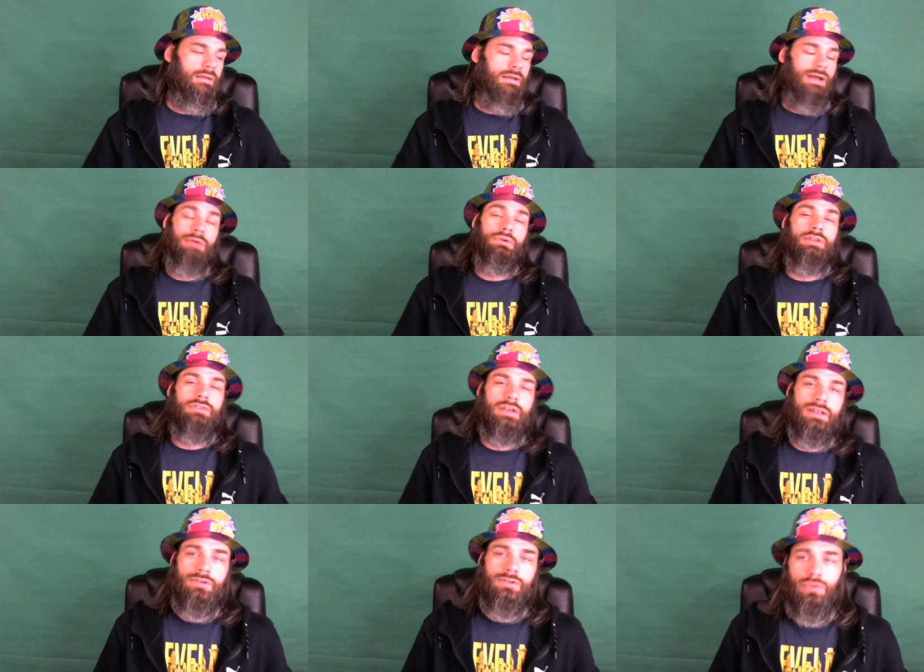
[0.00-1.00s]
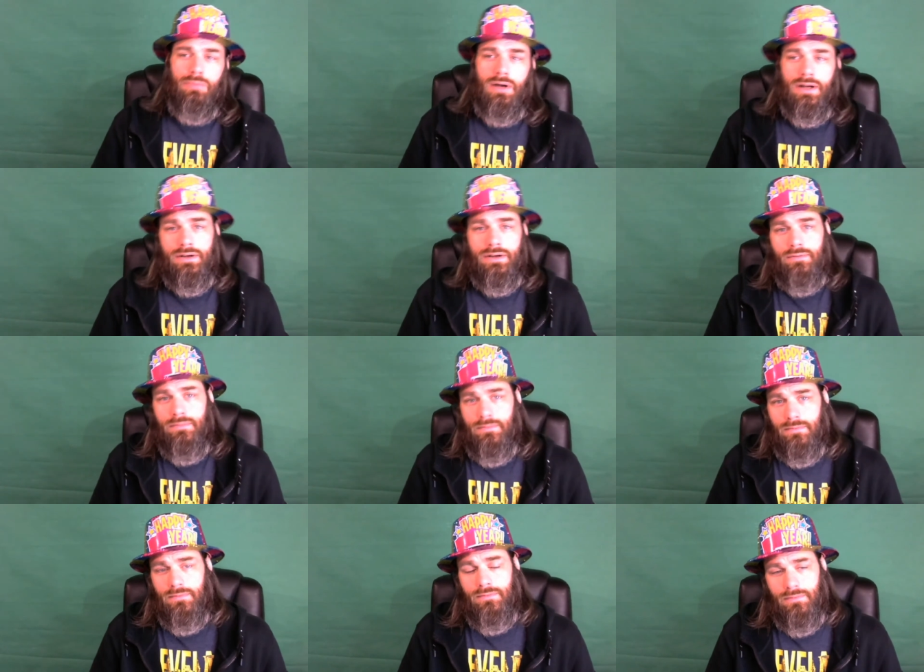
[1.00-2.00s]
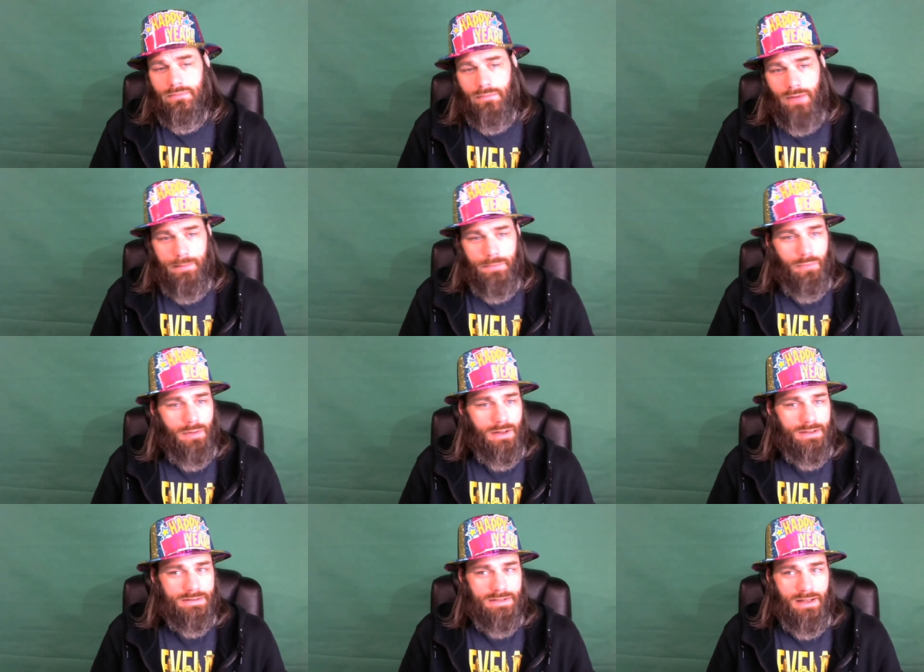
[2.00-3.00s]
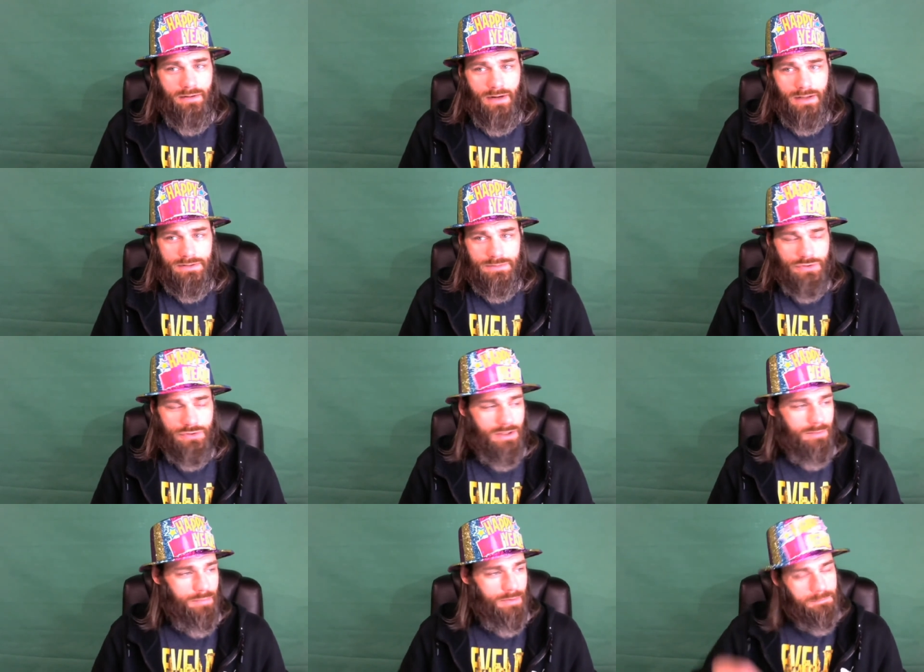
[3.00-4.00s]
I would never kill nobody or wrap nobody's head around some shit, but